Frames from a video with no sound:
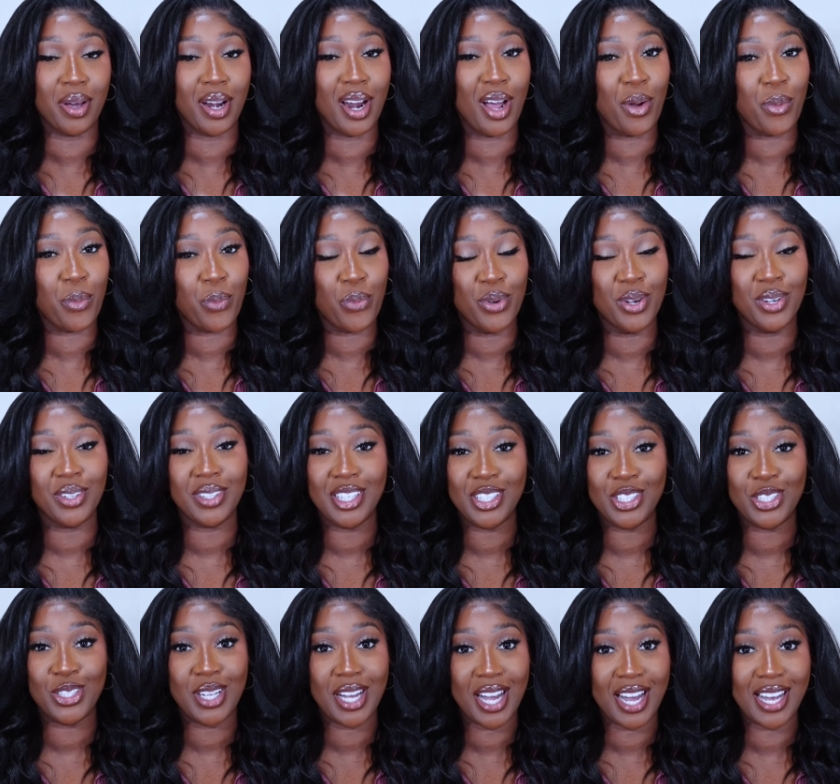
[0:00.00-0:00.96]
but I will
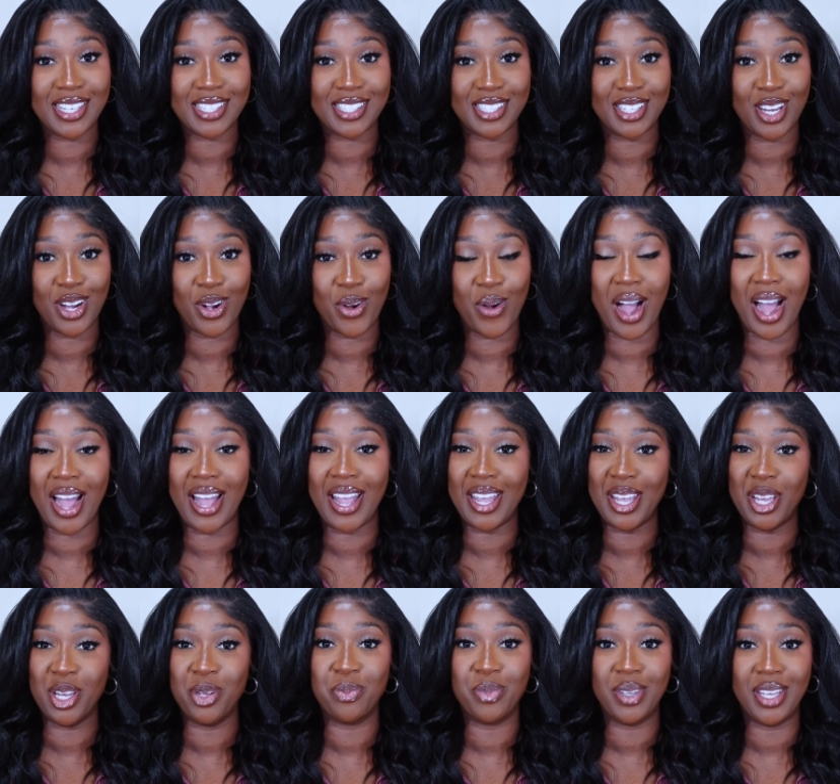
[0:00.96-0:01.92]
let you guys know I
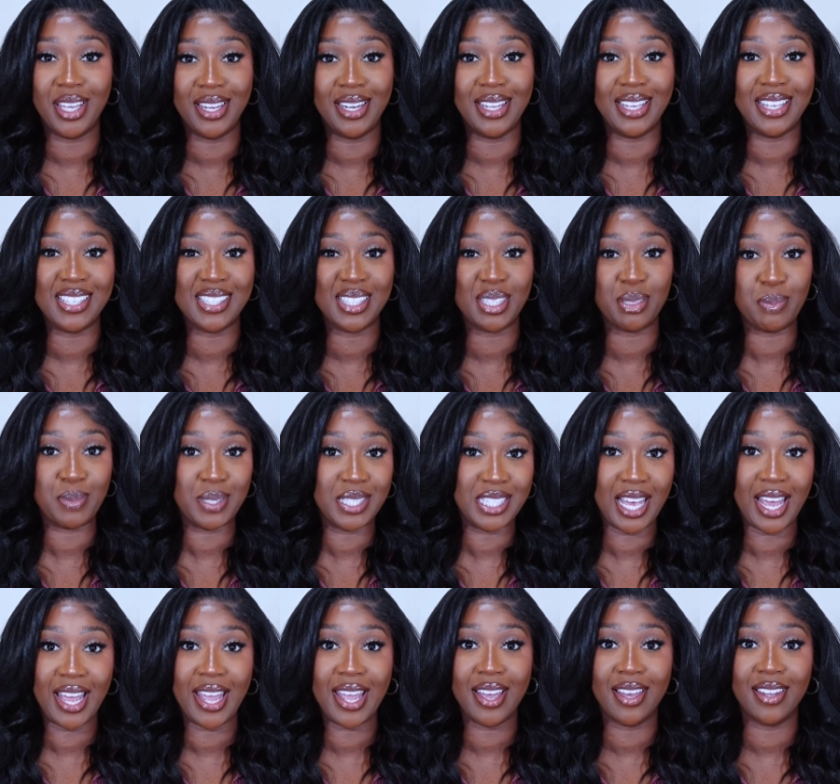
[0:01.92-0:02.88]
am getting some
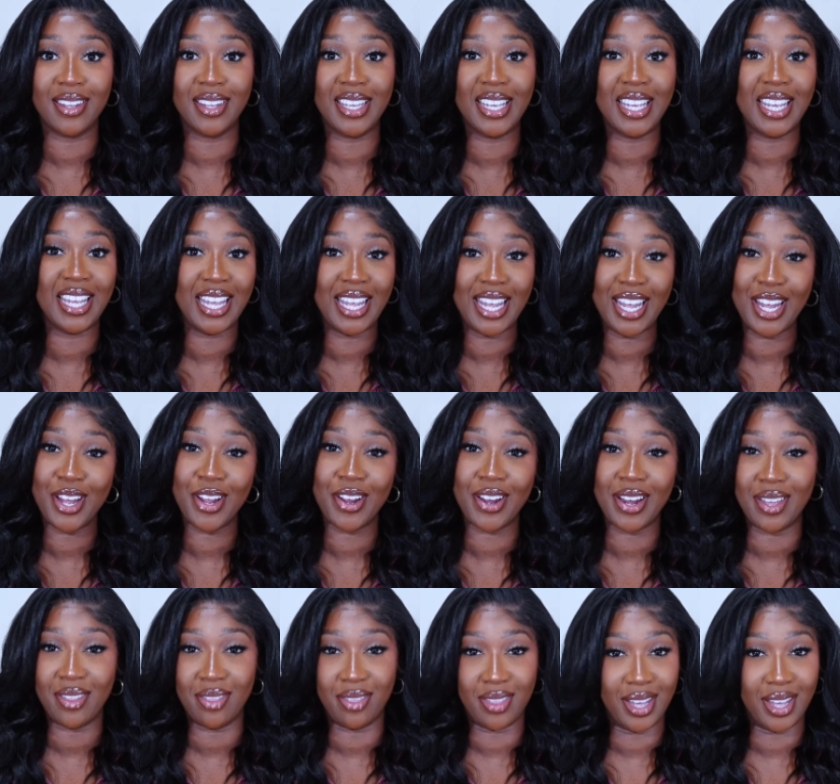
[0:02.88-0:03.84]
tangling here and